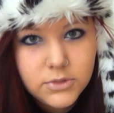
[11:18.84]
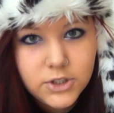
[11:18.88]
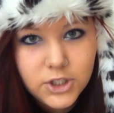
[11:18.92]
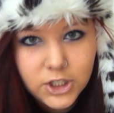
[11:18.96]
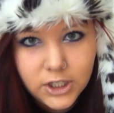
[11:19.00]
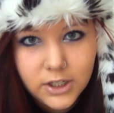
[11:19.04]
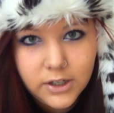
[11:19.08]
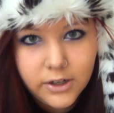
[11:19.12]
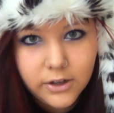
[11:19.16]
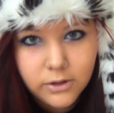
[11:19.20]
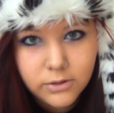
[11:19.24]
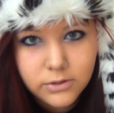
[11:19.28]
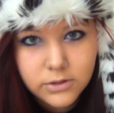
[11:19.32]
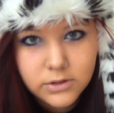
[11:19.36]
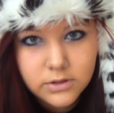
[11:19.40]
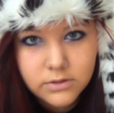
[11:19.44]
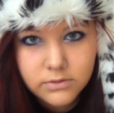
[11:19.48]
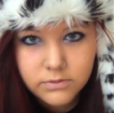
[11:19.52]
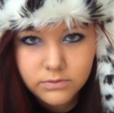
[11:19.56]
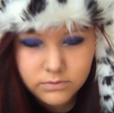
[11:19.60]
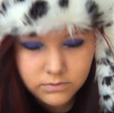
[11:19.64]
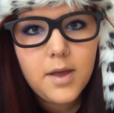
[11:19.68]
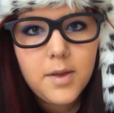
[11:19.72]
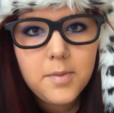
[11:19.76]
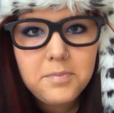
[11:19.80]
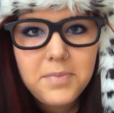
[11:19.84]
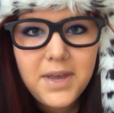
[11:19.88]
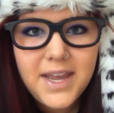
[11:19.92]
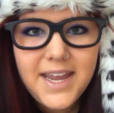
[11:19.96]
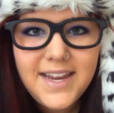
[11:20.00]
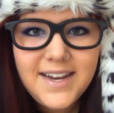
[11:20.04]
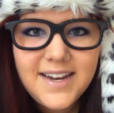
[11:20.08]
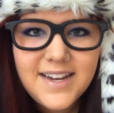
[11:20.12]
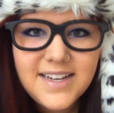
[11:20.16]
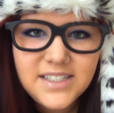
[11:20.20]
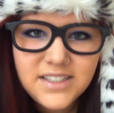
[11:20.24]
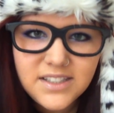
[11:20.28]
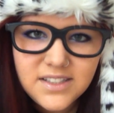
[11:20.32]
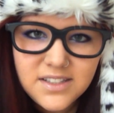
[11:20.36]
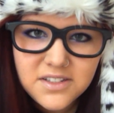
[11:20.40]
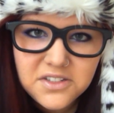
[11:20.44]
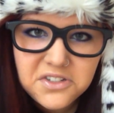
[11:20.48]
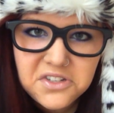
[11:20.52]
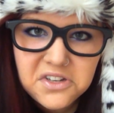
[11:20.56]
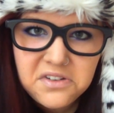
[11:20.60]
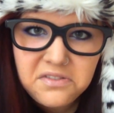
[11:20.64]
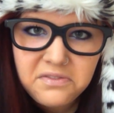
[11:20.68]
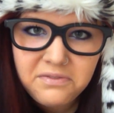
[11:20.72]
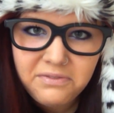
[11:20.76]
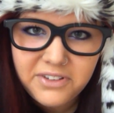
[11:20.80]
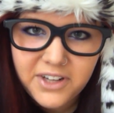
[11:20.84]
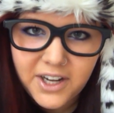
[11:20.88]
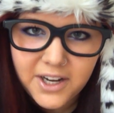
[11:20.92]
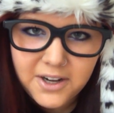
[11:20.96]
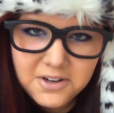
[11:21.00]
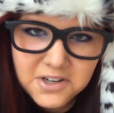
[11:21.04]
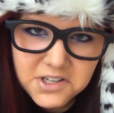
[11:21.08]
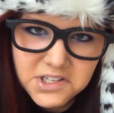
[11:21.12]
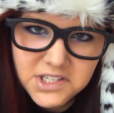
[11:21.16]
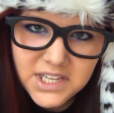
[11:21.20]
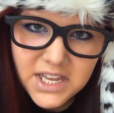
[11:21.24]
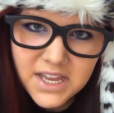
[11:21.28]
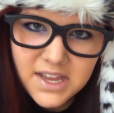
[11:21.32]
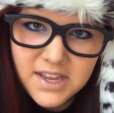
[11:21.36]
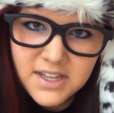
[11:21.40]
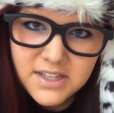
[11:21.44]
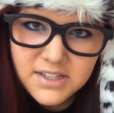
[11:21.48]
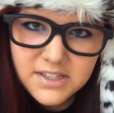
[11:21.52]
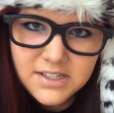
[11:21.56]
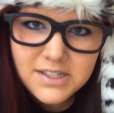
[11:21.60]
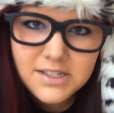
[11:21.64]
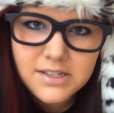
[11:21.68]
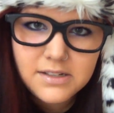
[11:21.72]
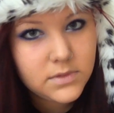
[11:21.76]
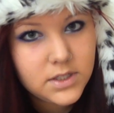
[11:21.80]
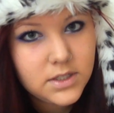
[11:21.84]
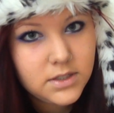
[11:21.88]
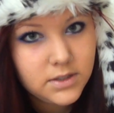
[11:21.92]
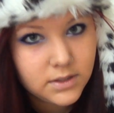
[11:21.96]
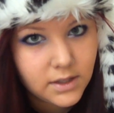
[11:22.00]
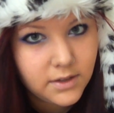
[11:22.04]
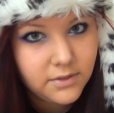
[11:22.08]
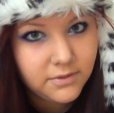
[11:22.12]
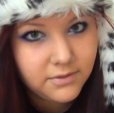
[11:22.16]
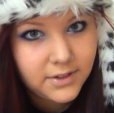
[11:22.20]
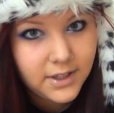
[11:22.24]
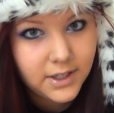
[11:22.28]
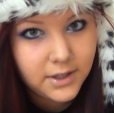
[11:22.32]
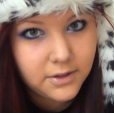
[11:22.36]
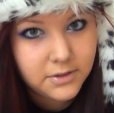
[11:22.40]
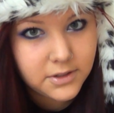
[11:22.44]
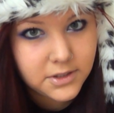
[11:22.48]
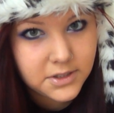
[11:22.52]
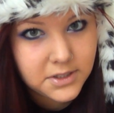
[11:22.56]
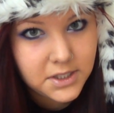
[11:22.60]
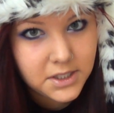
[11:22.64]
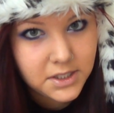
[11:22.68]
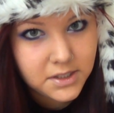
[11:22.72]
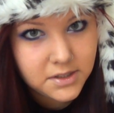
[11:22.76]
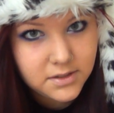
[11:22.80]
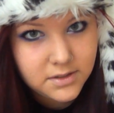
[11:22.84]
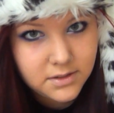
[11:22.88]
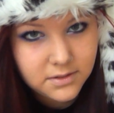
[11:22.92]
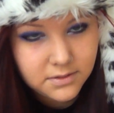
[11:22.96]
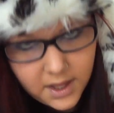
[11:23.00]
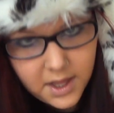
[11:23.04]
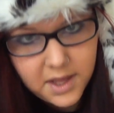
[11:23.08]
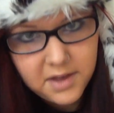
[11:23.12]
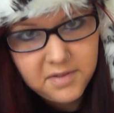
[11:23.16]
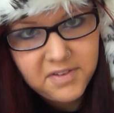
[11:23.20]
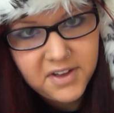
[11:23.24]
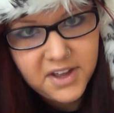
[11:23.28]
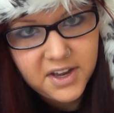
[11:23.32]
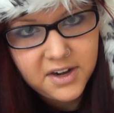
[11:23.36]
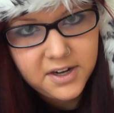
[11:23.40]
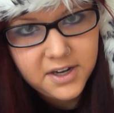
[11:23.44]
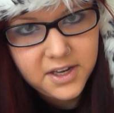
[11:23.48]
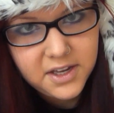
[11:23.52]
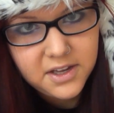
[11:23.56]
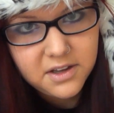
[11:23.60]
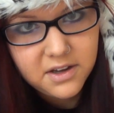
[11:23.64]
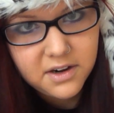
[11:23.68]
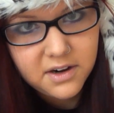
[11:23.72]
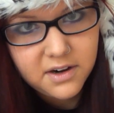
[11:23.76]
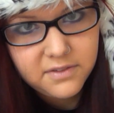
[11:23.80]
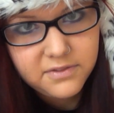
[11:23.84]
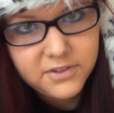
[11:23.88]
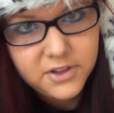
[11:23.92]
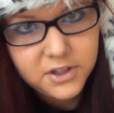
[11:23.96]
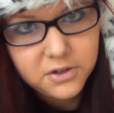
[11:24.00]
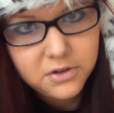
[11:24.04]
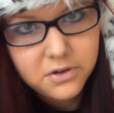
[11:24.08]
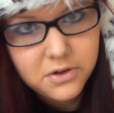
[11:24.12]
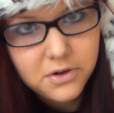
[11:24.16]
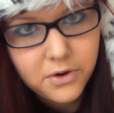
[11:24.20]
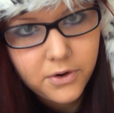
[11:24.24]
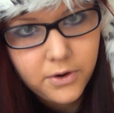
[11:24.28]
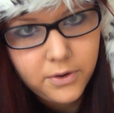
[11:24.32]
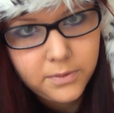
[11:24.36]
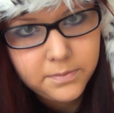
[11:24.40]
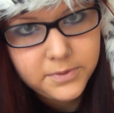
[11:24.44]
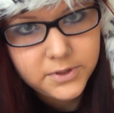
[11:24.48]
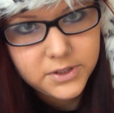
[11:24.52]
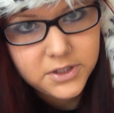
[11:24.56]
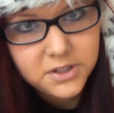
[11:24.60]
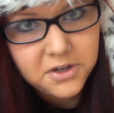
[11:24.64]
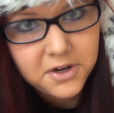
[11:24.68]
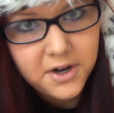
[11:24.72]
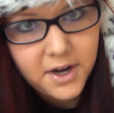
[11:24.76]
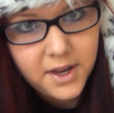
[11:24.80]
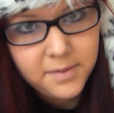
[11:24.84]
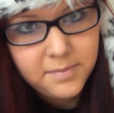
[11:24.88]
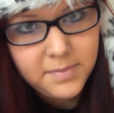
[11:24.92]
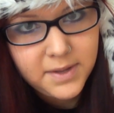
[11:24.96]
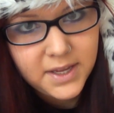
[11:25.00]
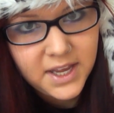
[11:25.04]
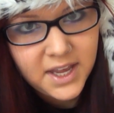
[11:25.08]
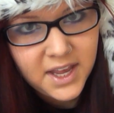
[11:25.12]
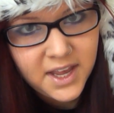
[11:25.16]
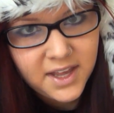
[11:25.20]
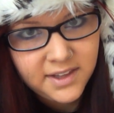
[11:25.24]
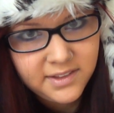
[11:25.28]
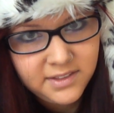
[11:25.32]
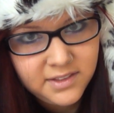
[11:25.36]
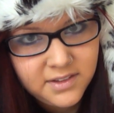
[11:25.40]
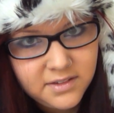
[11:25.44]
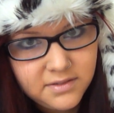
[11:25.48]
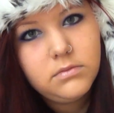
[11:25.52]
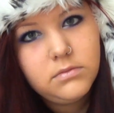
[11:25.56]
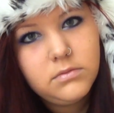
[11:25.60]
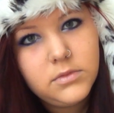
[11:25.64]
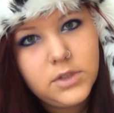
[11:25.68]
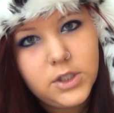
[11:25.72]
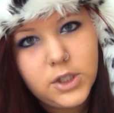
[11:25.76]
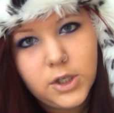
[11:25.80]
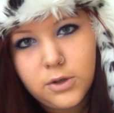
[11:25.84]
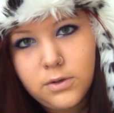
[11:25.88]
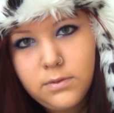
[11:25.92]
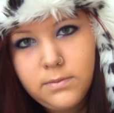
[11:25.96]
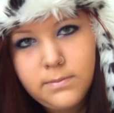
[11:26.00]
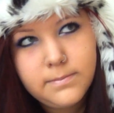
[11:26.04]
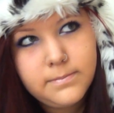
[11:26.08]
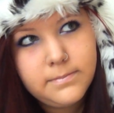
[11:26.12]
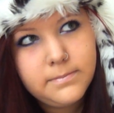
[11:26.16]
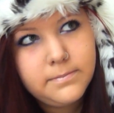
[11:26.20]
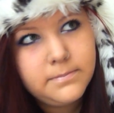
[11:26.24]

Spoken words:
Cheetos. Peanuts or sunflower seeds? Sunflower seeds. Ever hear of the group Très Bien? No.